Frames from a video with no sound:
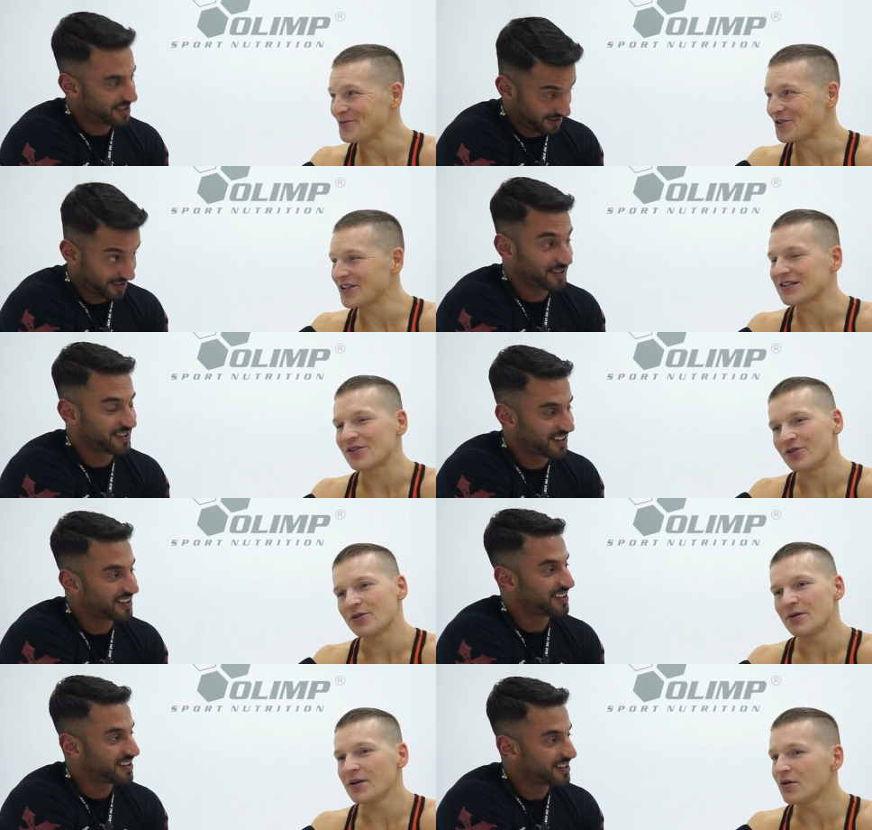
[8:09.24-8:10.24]
Speaker 1: work. So
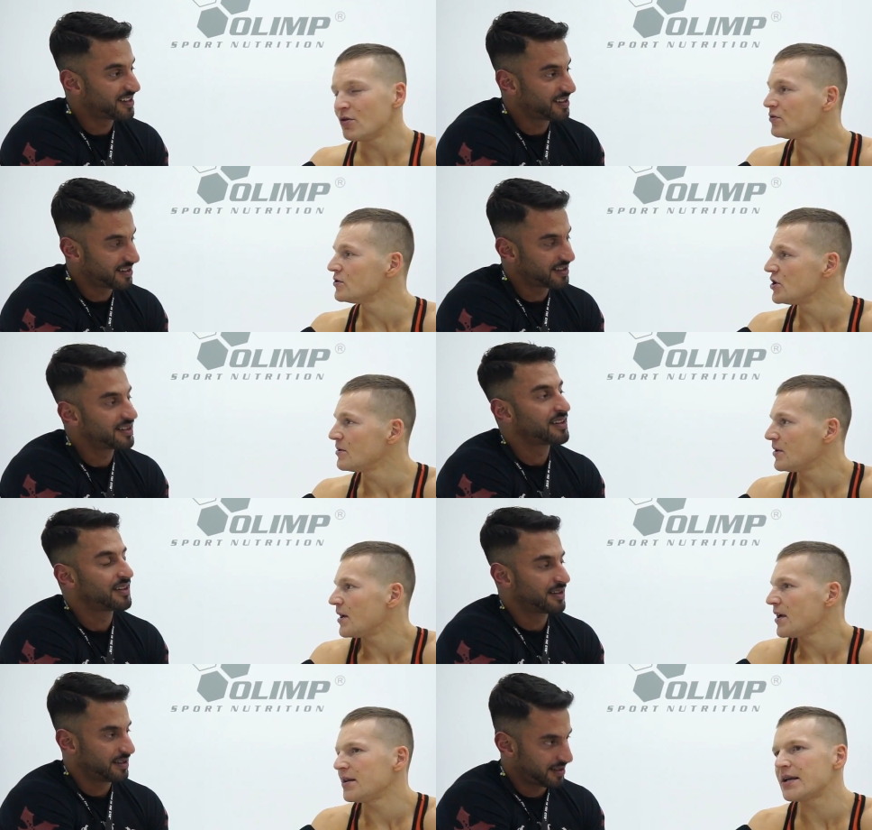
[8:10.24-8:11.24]
eh, go to gym,
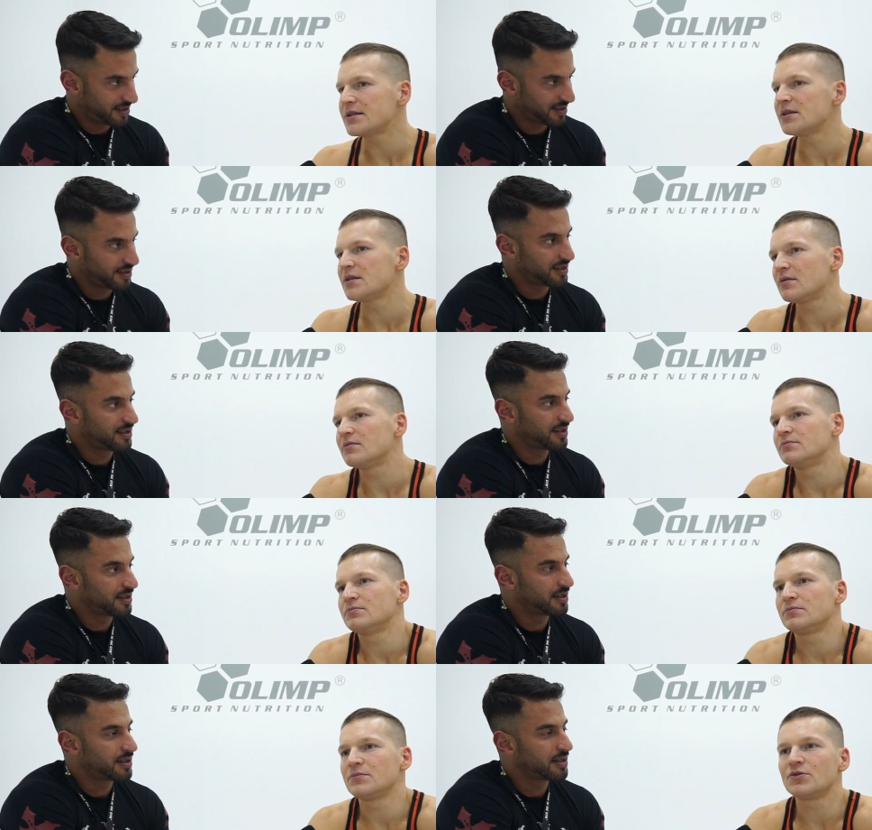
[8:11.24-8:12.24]
and I think
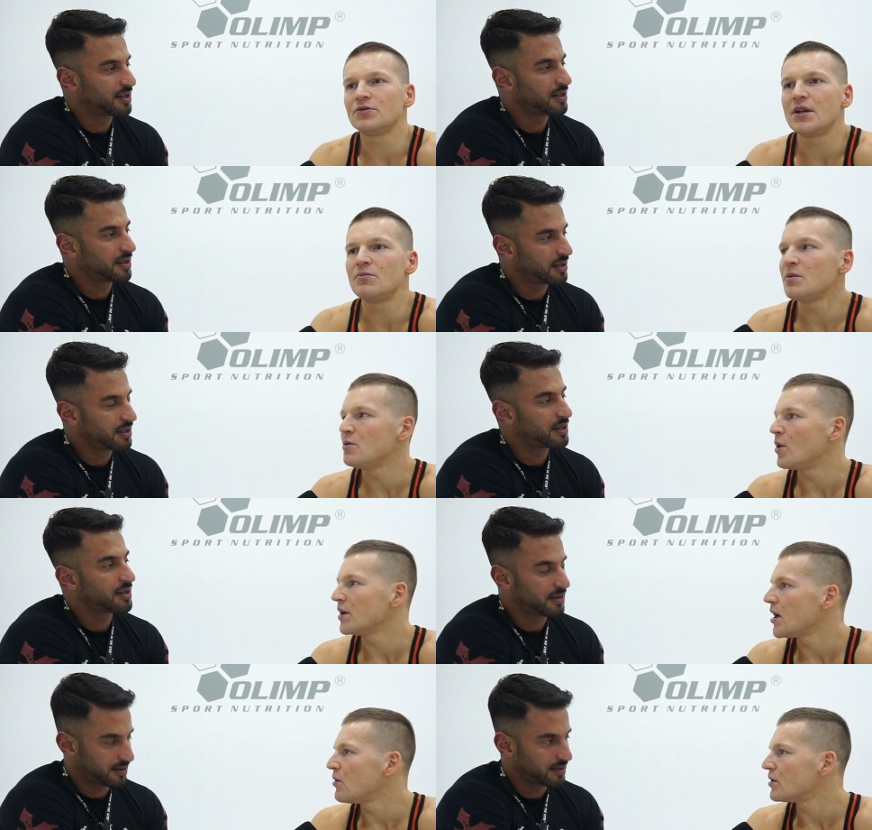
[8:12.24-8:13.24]
um, today, maybe
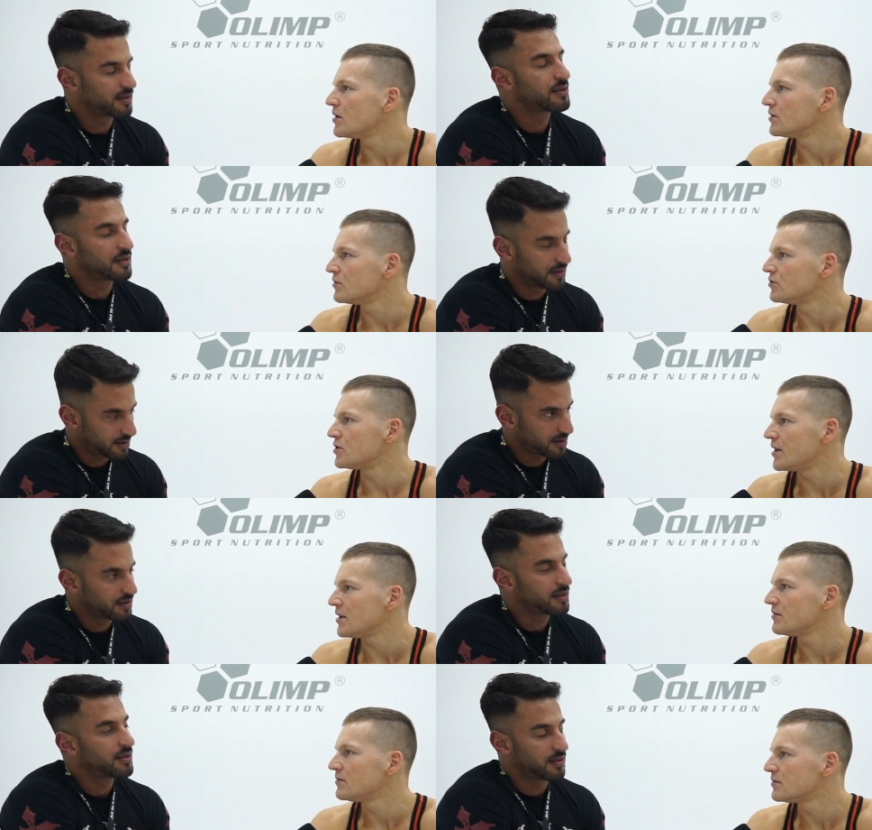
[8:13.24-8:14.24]
one hour to
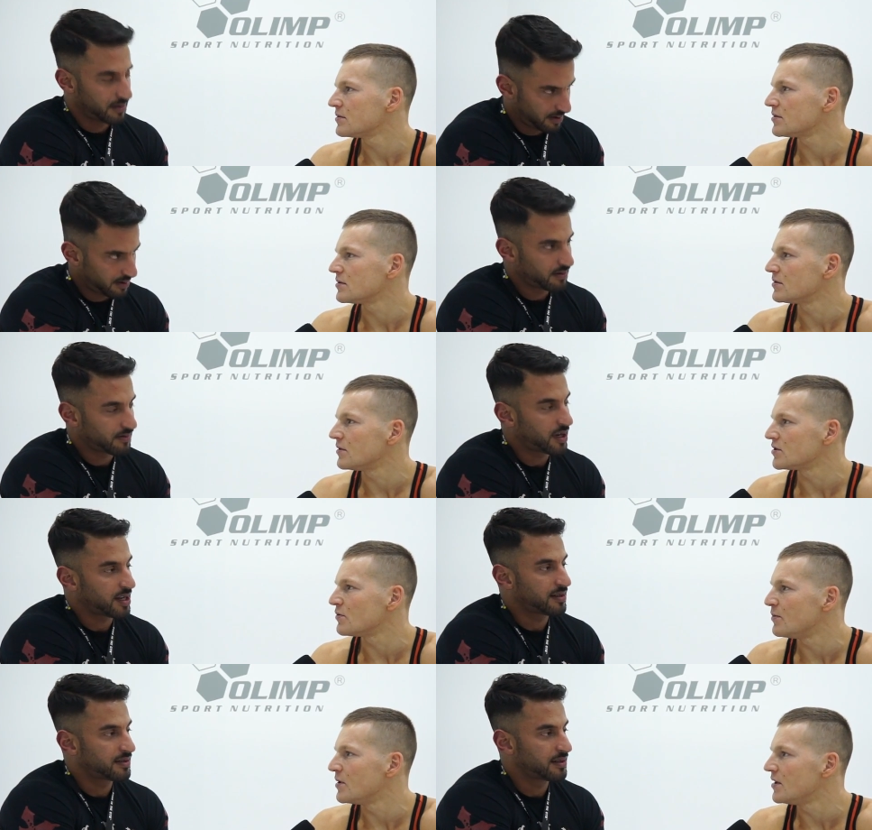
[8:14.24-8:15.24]
train. It
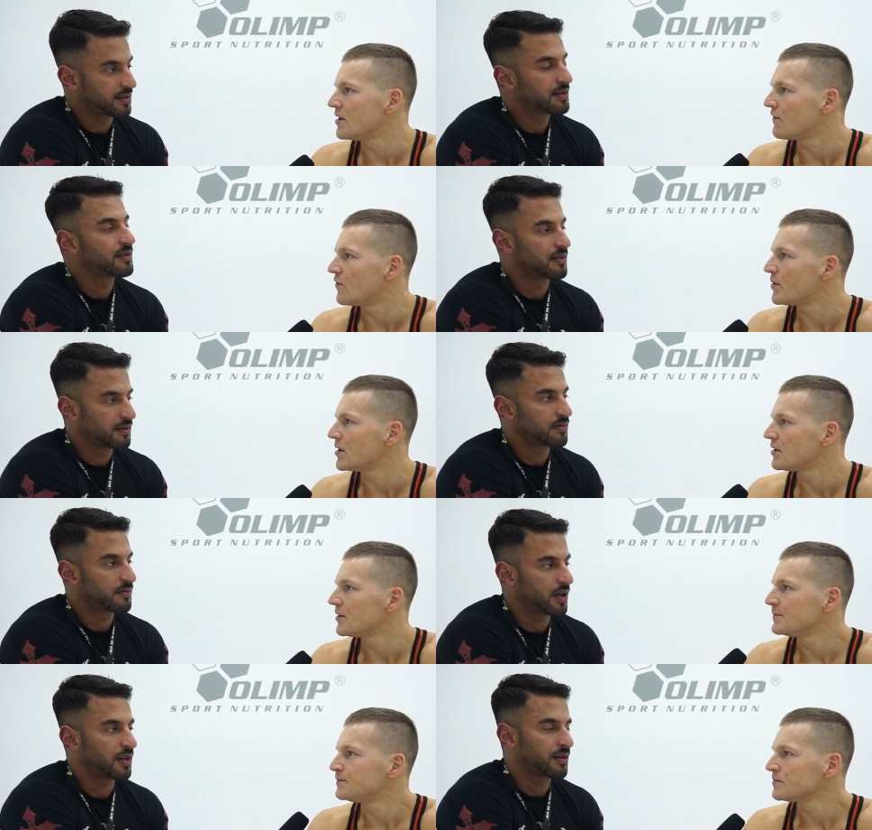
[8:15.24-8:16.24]
will
Speaker 2: be enough for me.
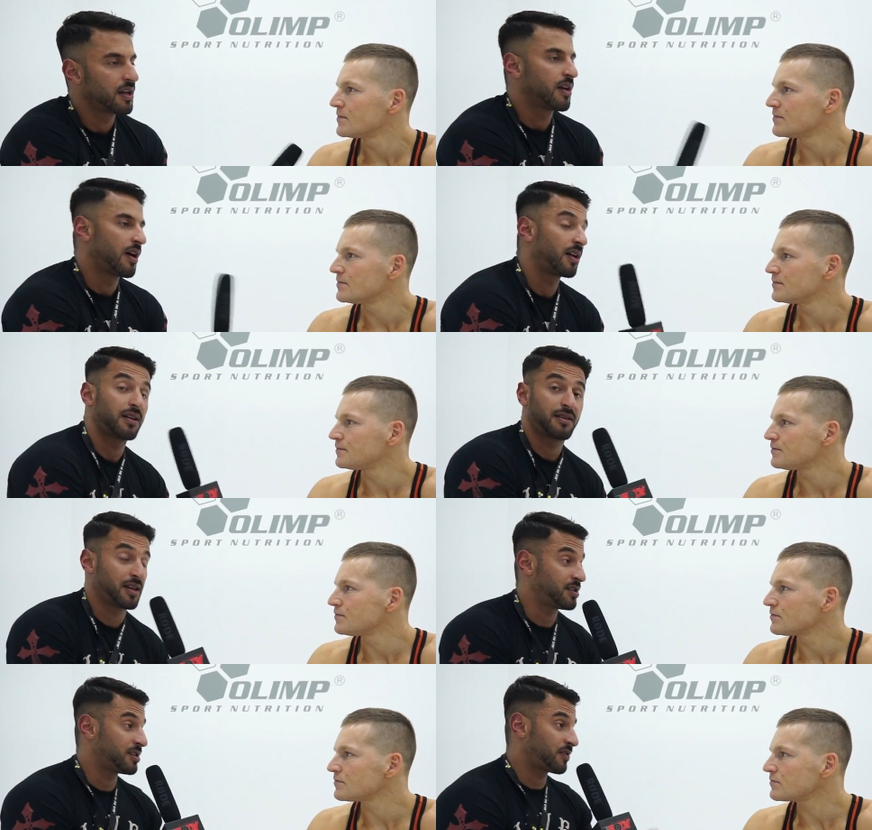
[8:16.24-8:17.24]
And
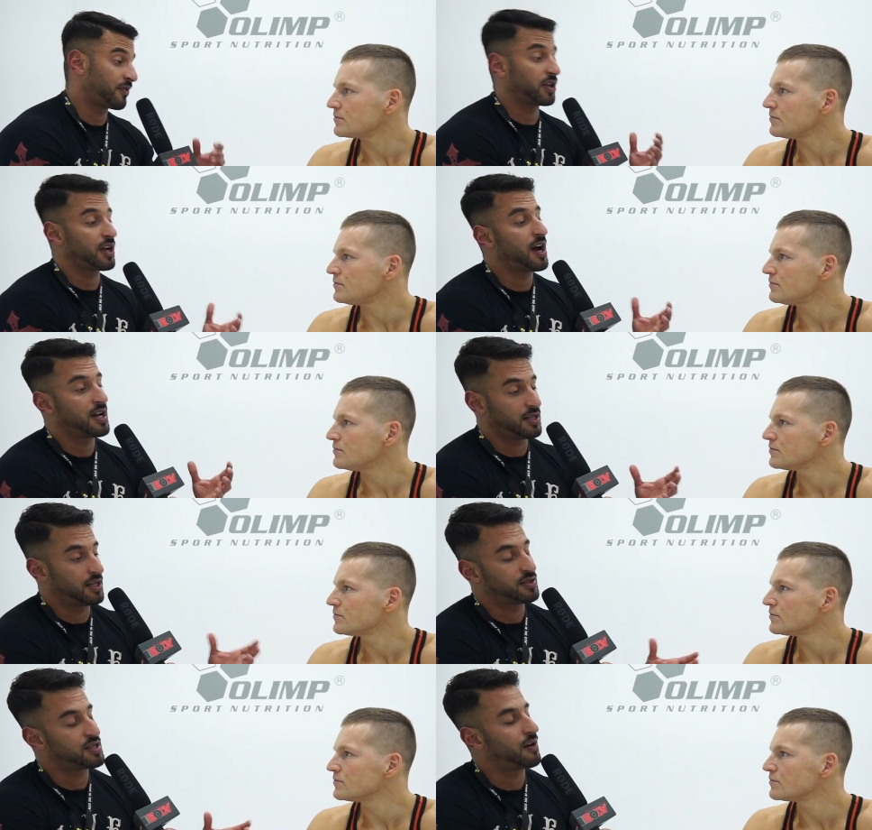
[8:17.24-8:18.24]
this is for the guy
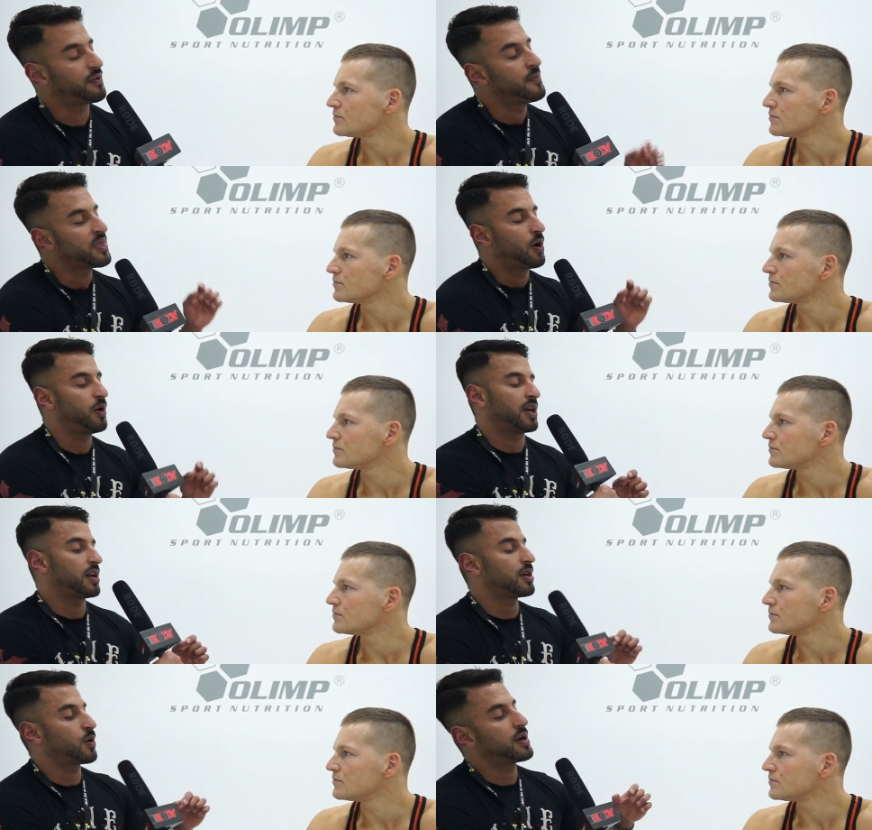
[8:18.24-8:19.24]
like yourself. Well, like
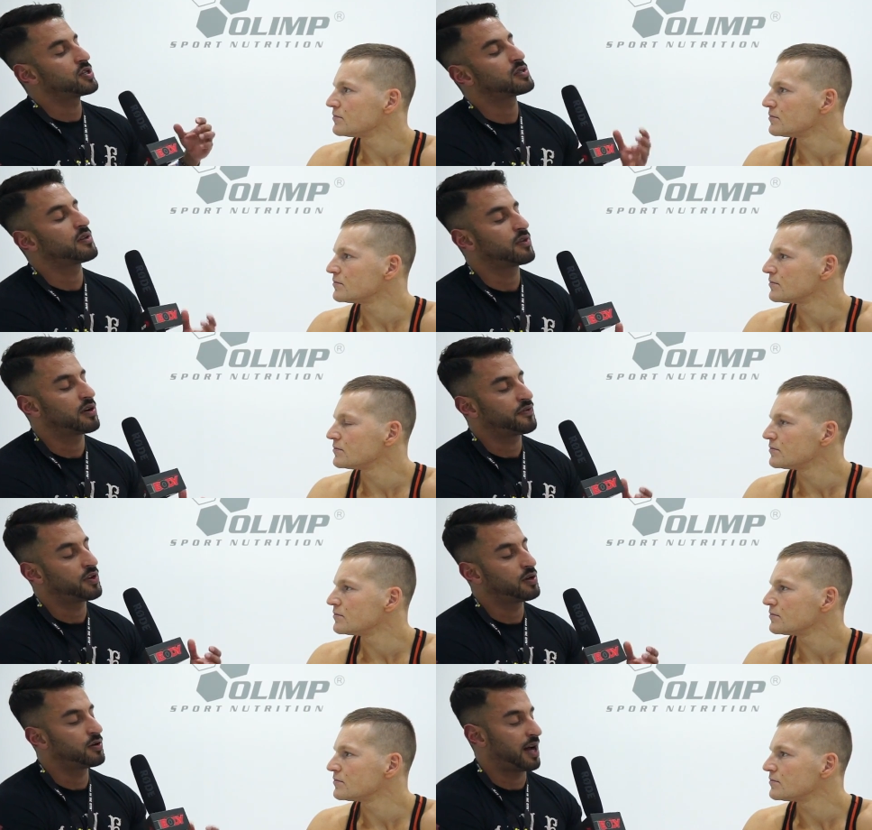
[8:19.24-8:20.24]
another question I've got
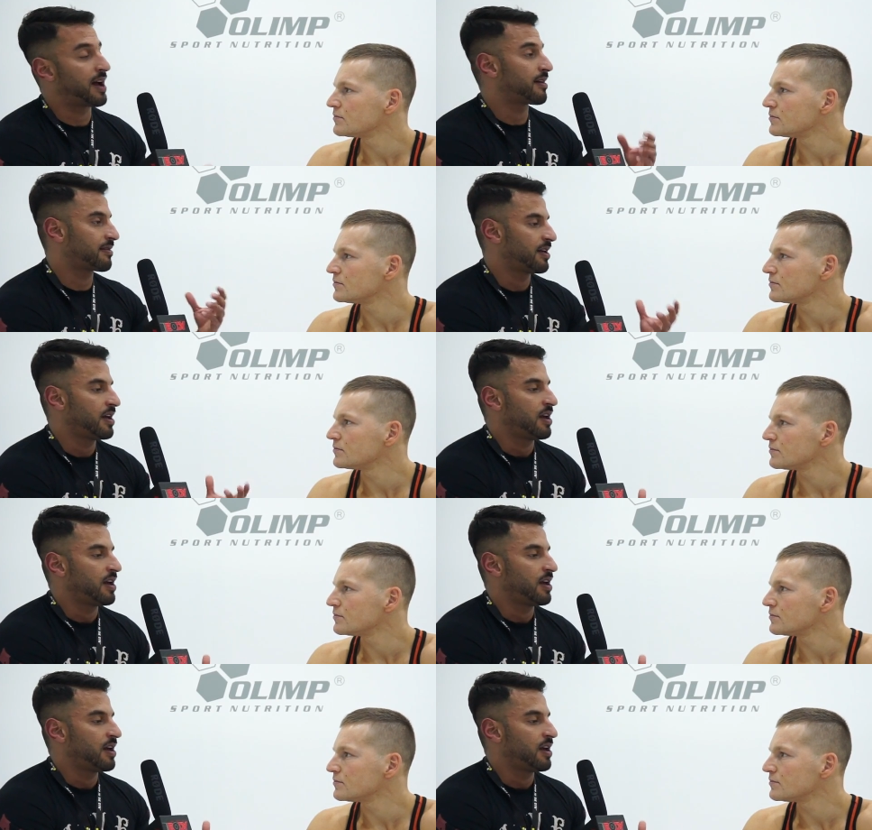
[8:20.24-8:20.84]
for you as